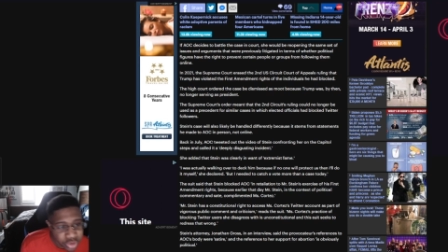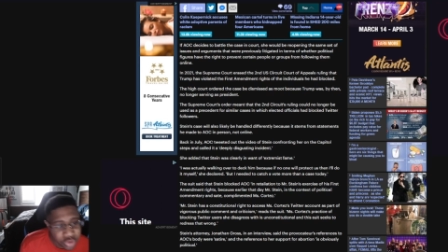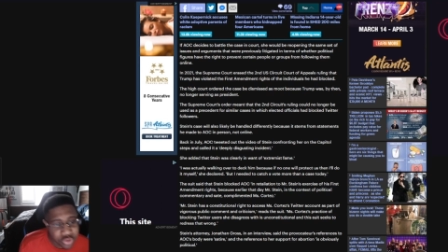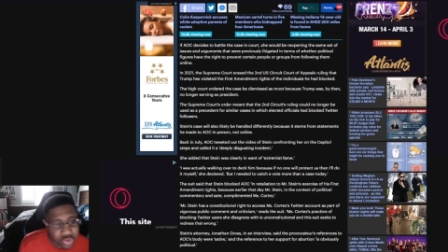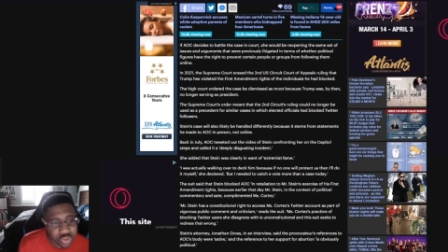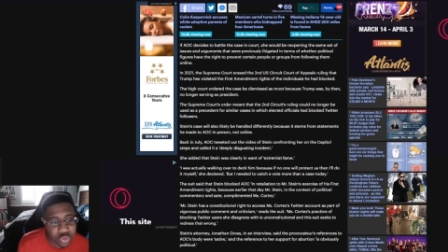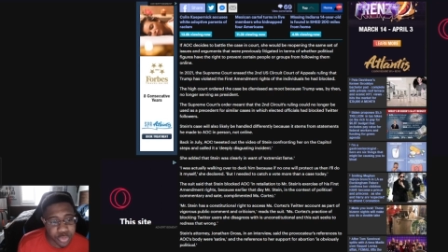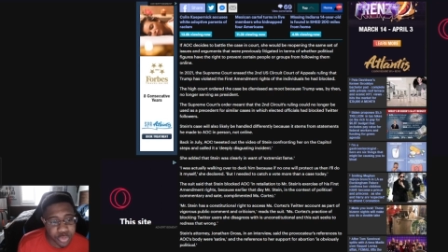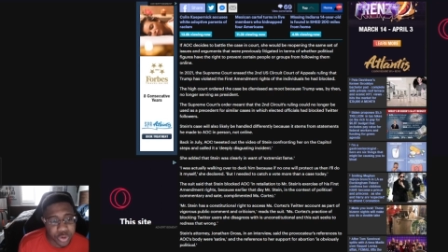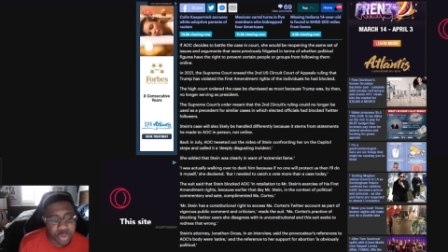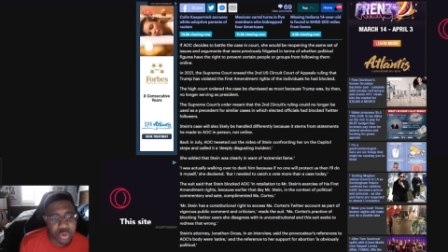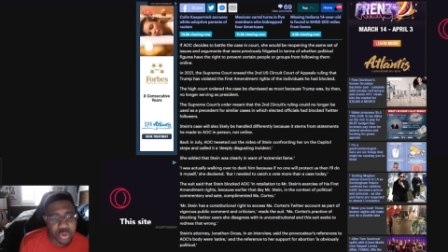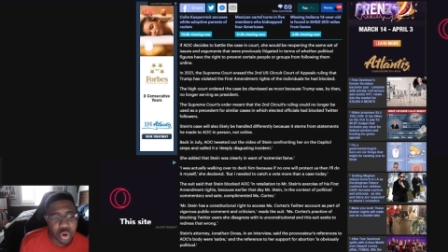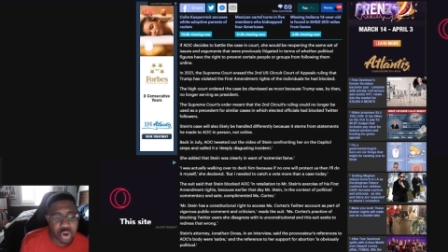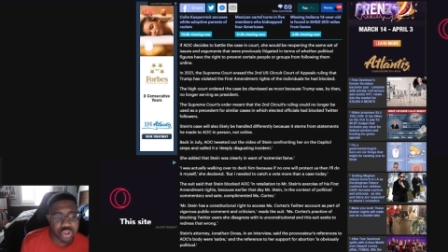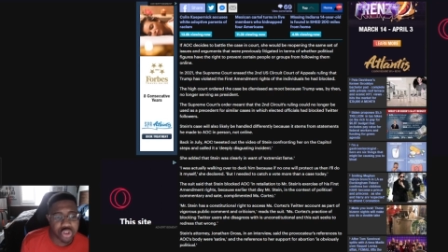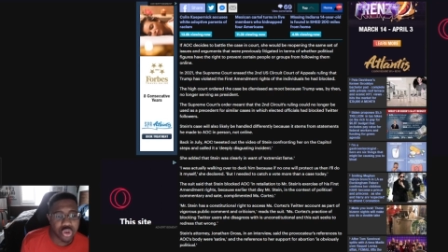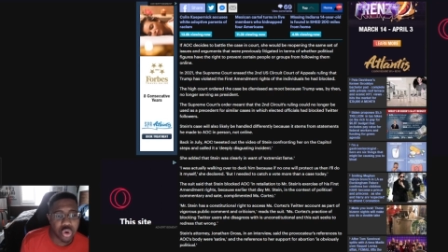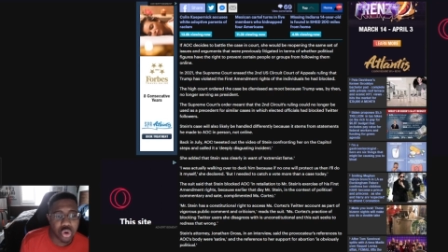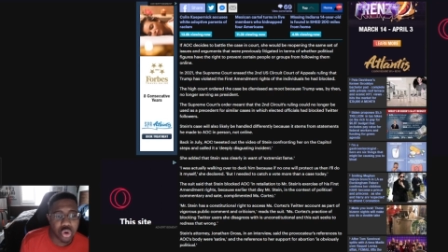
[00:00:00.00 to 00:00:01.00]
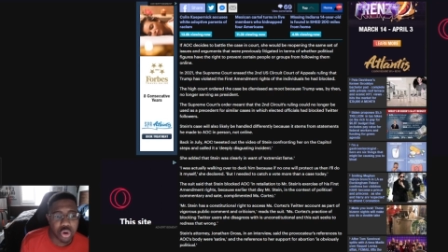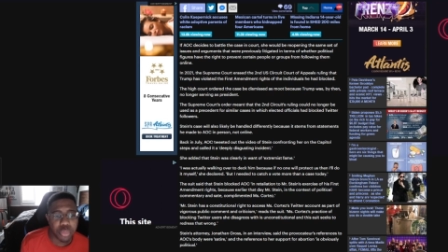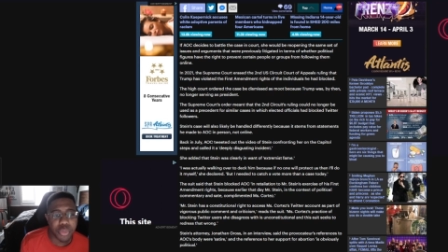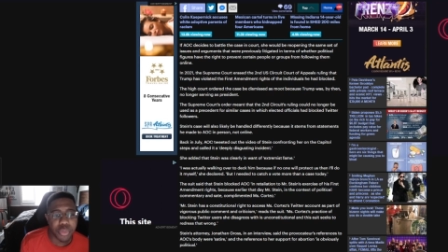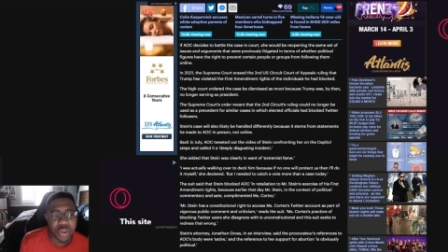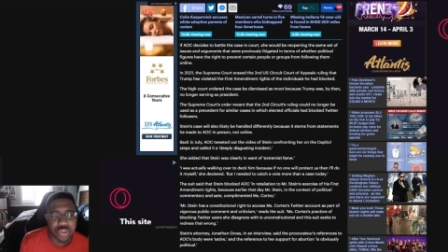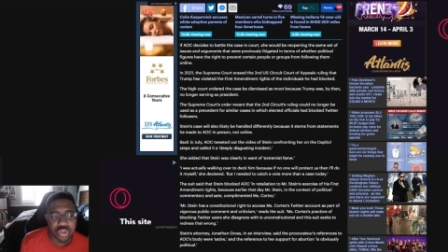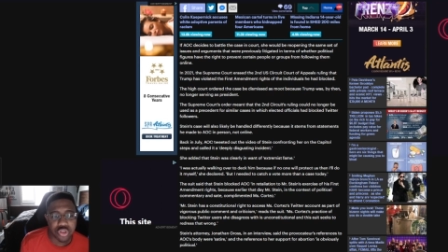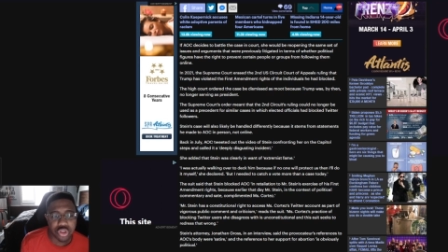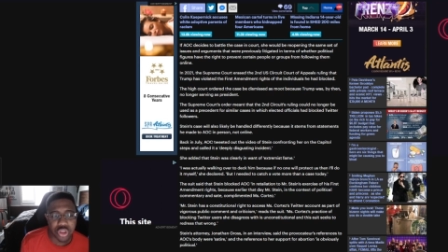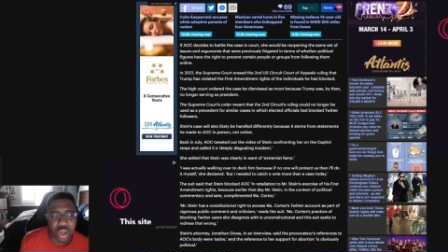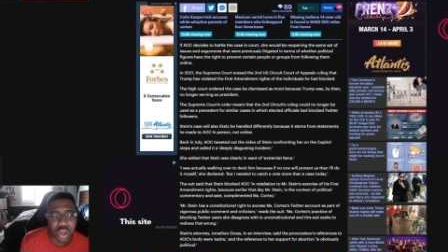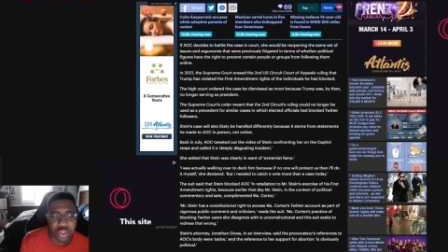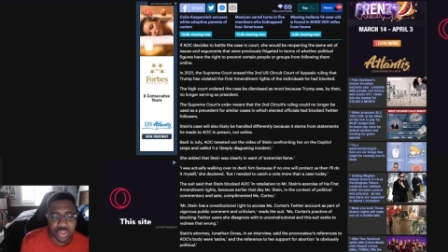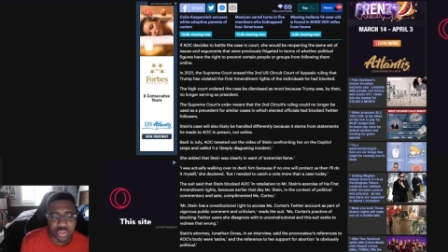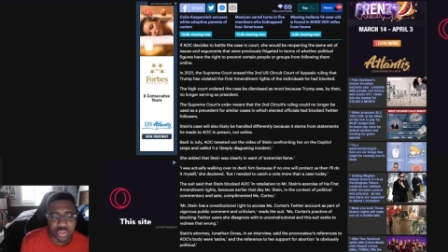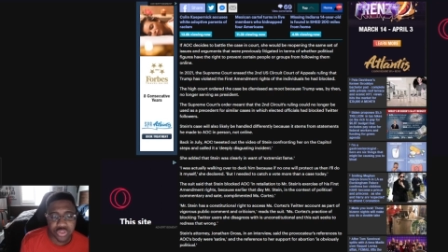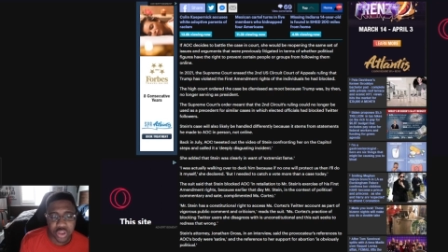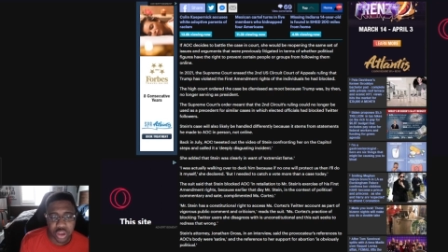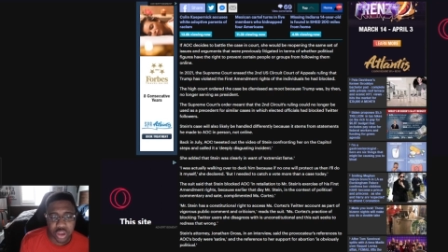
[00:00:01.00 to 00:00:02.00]
The Supreme Court's order meant that
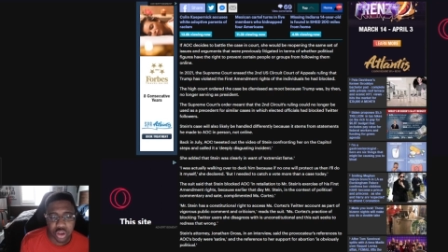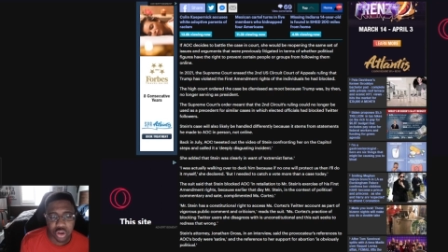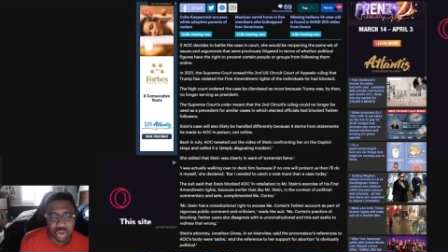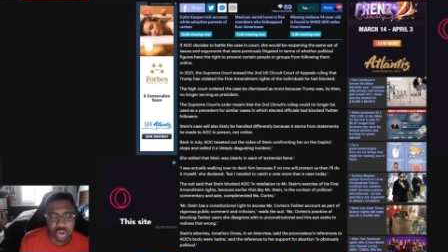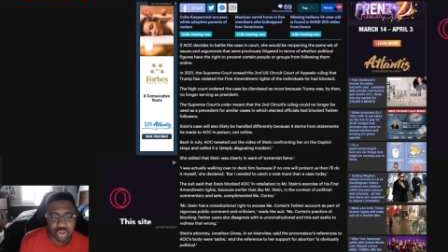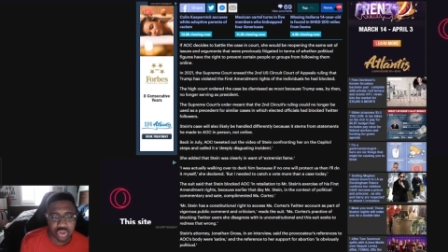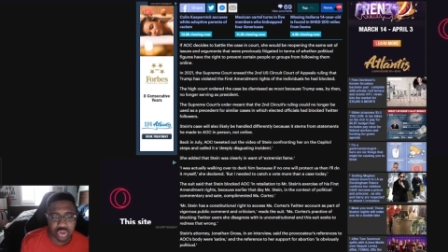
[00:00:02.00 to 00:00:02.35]
the Second